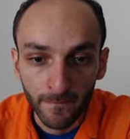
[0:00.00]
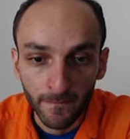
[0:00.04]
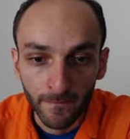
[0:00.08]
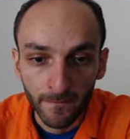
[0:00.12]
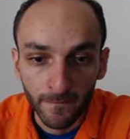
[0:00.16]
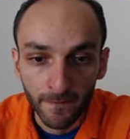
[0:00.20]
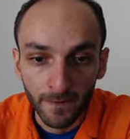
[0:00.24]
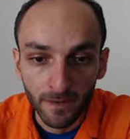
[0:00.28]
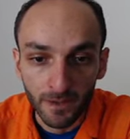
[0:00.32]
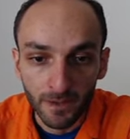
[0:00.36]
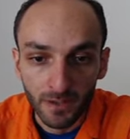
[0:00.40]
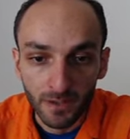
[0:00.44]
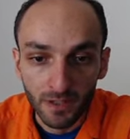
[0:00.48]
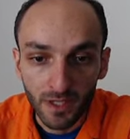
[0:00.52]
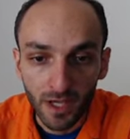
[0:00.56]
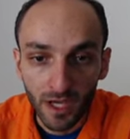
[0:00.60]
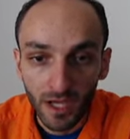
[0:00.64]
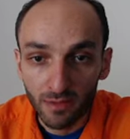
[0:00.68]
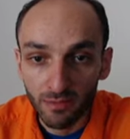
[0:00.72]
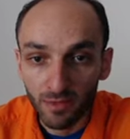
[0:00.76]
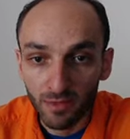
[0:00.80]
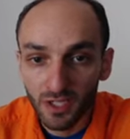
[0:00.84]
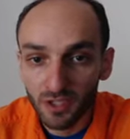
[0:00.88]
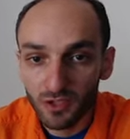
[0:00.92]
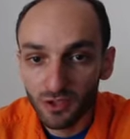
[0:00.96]
yes, I
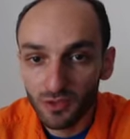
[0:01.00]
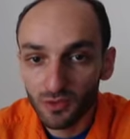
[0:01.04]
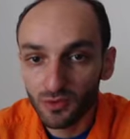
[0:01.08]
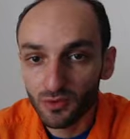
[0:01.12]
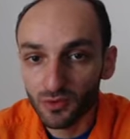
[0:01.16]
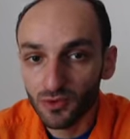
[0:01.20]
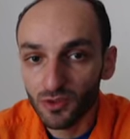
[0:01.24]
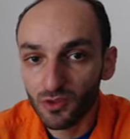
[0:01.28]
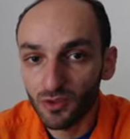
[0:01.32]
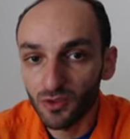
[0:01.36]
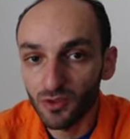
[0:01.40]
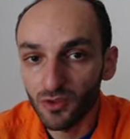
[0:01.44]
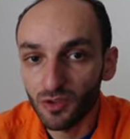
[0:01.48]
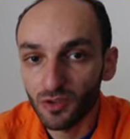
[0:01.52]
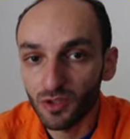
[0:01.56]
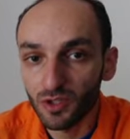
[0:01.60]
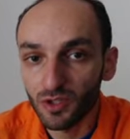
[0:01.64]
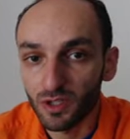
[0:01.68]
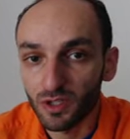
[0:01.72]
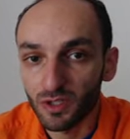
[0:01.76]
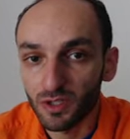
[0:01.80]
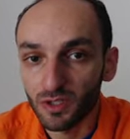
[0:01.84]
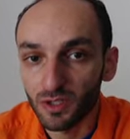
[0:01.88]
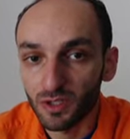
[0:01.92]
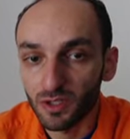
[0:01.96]
managed to score
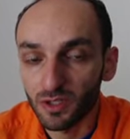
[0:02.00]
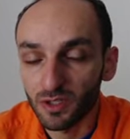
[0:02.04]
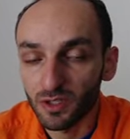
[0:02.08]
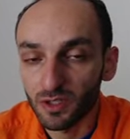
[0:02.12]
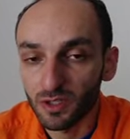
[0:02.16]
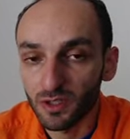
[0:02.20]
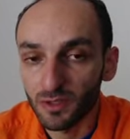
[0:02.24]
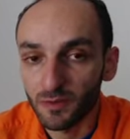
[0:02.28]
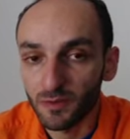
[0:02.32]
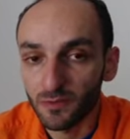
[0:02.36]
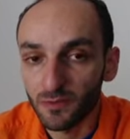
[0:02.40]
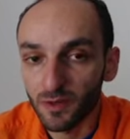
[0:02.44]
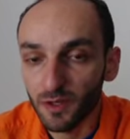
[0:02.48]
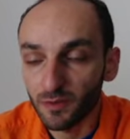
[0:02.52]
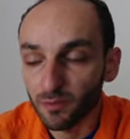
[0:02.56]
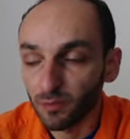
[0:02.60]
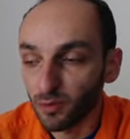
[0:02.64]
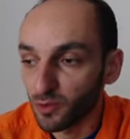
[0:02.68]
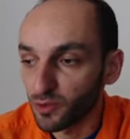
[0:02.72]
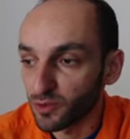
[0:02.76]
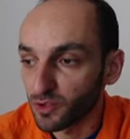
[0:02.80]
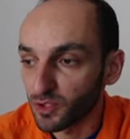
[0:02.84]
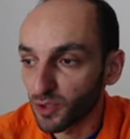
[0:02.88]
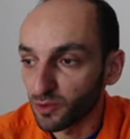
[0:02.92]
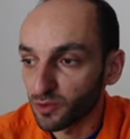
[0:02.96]
5
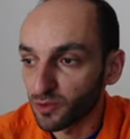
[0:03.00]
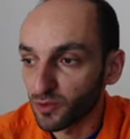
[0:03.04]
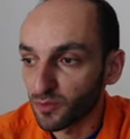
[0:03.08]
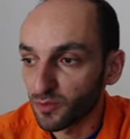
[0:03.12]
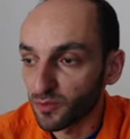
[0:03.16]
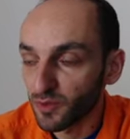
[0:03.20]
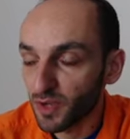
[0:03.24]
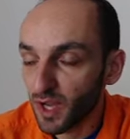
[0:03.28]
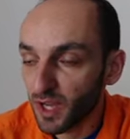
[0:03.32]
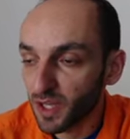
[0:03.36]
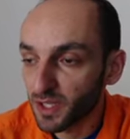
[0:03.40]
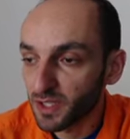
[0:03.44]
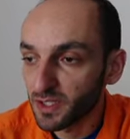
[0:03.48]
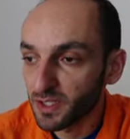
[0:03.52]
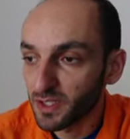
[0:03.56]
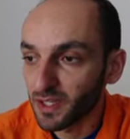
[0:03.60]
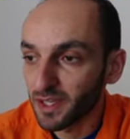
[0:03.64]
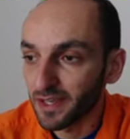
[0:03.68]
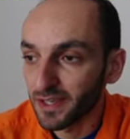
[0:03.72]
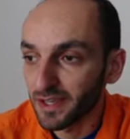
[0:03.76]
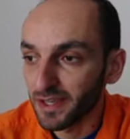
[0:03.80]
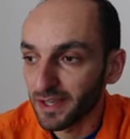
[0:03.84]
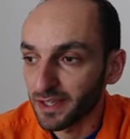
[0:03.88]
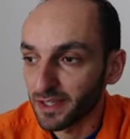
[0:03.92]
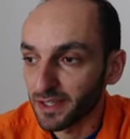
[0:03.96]
points out of 9
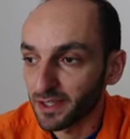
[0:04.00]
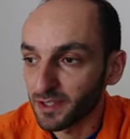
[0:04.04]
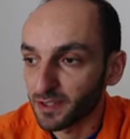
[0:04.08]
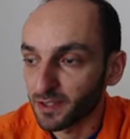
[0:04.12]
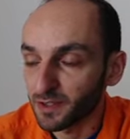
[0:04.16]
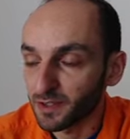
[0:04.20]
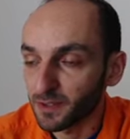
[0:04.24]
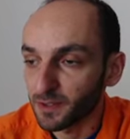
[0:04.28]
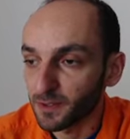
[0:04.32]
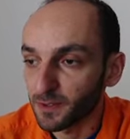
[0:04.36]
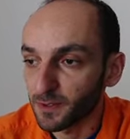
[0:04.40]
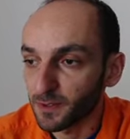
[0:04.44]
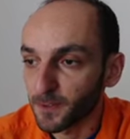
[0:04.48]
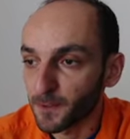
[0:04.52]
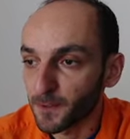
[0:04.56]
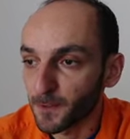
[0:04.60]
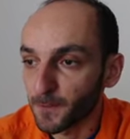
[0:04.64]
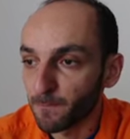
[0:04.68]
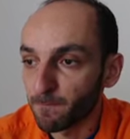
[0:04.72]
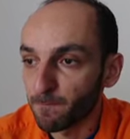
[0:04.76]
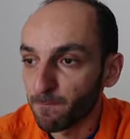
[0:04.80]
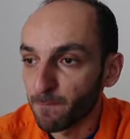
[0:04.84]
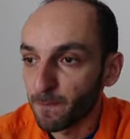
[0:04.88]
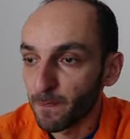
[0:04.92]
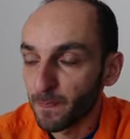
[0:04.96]

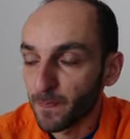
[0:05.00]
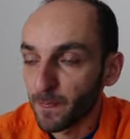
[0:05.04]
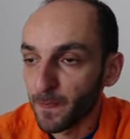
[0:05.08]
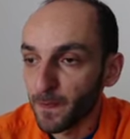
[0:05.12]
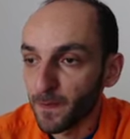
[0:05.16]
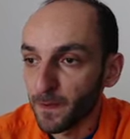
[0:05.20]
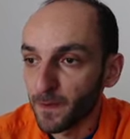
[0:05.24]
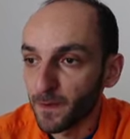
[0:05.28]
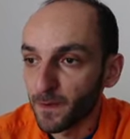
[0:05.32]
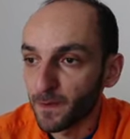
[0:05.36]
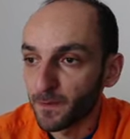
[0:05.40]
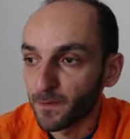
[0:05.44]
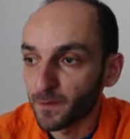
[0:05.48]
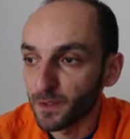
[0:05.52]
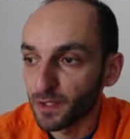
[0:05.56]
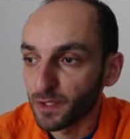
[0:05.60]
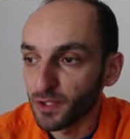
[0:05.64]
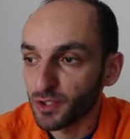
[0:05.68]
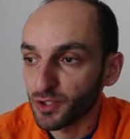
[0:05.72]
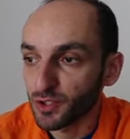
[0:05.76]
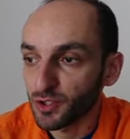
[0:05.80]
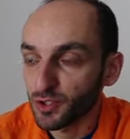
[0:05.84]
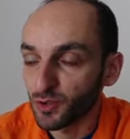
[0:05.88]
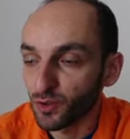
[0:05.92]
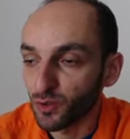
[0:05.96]
and
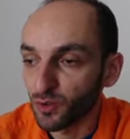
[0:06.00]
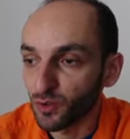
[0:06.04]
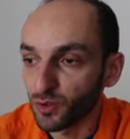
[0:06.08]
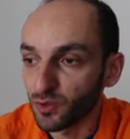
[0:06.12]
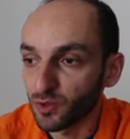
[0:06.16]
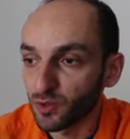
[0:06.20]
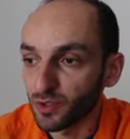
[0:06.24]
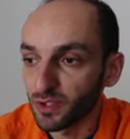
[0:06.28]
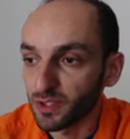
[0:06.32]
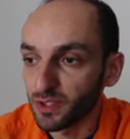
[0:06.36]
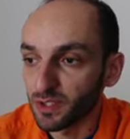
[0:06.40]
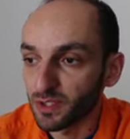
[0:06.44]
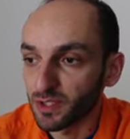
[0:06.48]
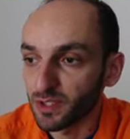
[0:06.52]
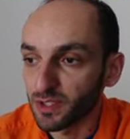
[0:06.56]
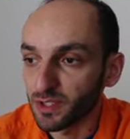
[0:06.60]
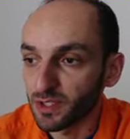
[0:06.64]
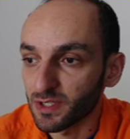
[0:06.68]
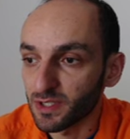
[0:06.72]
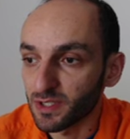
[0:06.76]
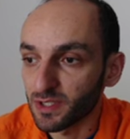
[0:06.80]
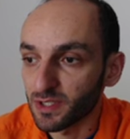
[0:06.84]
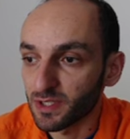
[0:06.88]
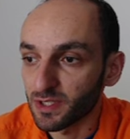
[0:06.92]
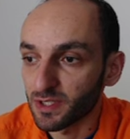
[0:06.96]
finished on
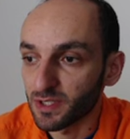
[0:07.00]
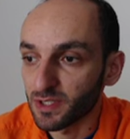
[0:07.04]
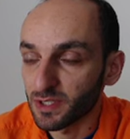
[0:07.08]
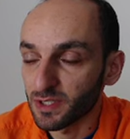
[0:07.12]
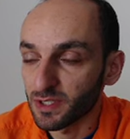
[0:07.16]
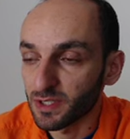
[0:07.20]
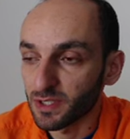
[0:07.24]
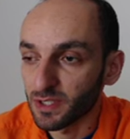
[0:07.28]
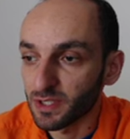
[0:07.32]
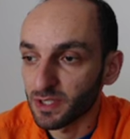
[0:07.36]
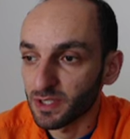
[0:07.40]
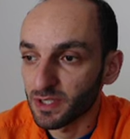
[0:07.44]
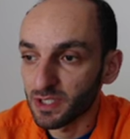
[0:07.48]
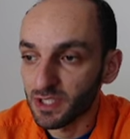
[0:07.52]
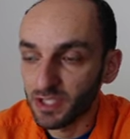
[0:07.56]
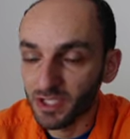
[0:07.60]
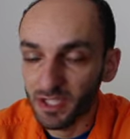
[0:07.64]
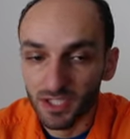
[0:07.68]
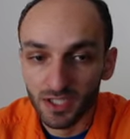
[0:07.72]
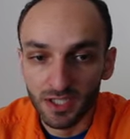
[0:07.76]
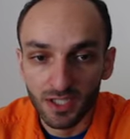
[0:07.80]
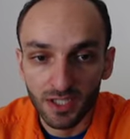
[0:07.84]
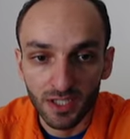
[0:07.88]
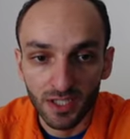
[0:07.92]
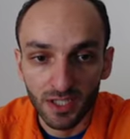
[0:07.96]

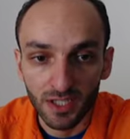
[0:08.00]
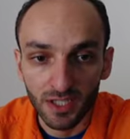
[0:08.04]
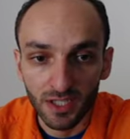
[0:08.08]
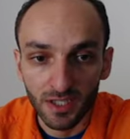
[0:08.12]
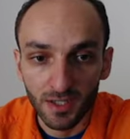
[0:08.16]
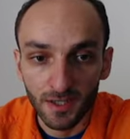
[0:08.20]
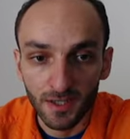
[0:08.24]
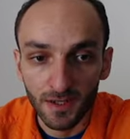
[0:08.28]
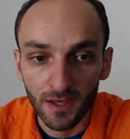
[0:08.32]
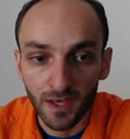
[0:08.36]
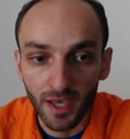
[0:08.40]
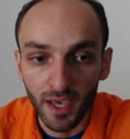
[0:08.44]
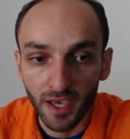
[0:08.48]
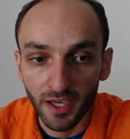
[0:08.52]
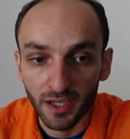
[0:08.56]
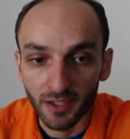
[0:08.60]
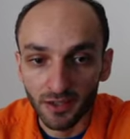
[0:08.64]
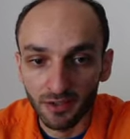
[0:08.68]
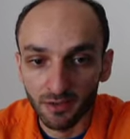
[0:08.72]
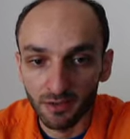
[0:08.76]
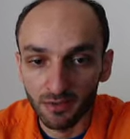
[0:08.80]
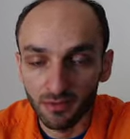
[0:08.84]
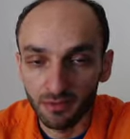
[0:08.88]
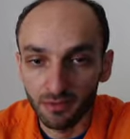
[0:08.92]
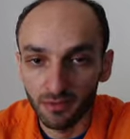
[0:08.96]

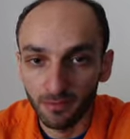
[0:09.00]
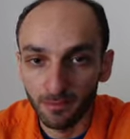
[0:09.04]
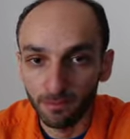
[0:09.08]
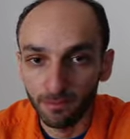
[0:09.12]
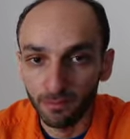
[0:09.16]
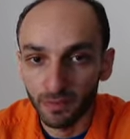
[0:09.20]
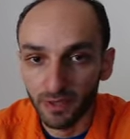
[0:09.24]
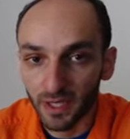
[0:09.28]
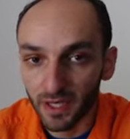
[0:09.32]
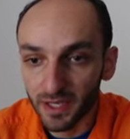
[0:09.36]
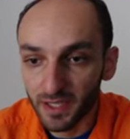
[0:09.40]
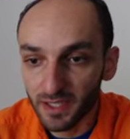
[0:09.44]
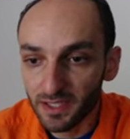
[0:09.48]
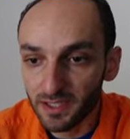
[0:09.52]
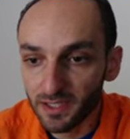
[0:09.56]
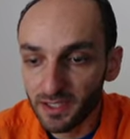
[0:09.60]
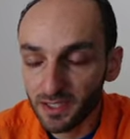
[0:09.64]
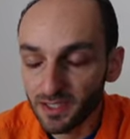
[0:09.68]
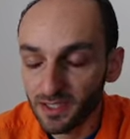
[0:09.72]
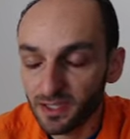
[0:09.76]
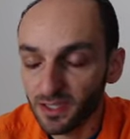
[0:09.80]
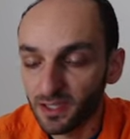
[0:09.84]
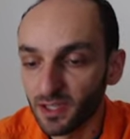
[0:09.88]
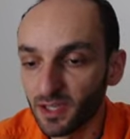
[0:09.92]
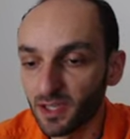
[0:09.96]
68
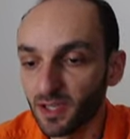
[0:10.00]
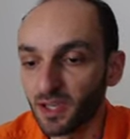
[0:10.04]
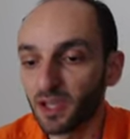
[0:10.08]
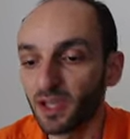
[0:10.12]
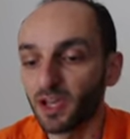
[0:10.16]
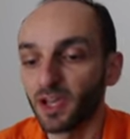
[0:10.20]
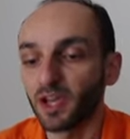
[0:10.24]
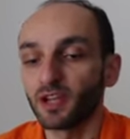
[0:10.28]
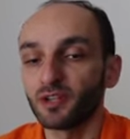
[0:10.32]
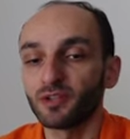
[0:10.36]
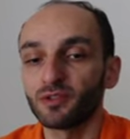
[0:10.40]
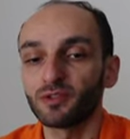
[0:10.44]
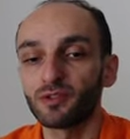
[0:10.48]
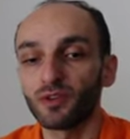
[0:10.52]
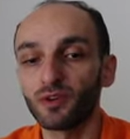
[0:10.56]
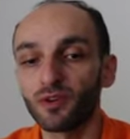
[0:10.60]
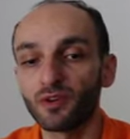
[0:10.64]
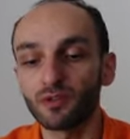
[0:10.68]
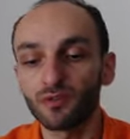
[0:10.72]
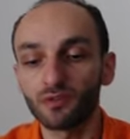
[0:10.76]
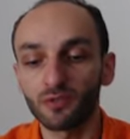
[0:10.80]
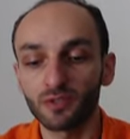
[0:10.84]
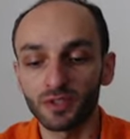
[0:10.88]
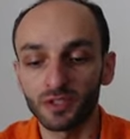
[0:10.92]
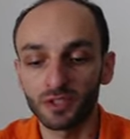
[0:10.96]
place and you
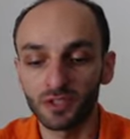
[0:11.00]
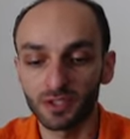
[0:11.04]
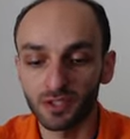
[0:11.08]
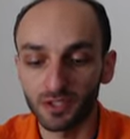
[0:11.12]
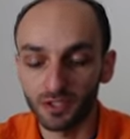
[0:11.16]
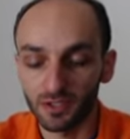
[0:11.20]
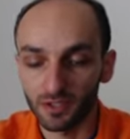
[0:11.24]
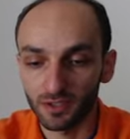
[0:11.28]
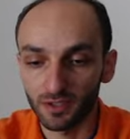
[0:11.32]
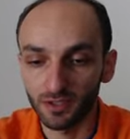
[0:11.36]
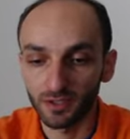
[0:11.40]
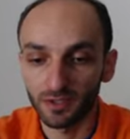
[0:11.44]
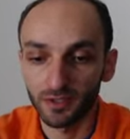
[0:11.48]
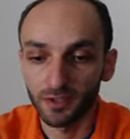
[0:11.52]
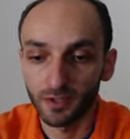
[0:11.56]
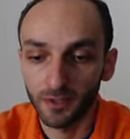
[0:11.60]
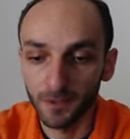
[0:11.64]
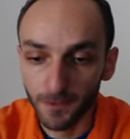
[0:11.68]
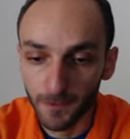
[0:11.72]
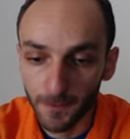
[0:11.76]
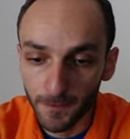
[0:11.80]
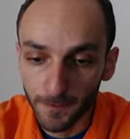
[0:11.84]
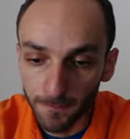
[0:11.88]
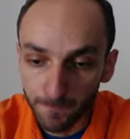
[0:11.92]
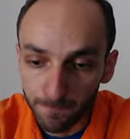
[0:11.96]
know it's
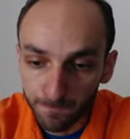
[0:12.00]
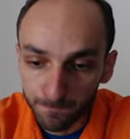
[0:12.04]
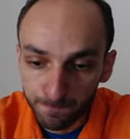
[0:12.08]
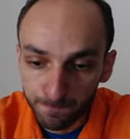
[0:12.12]
uh,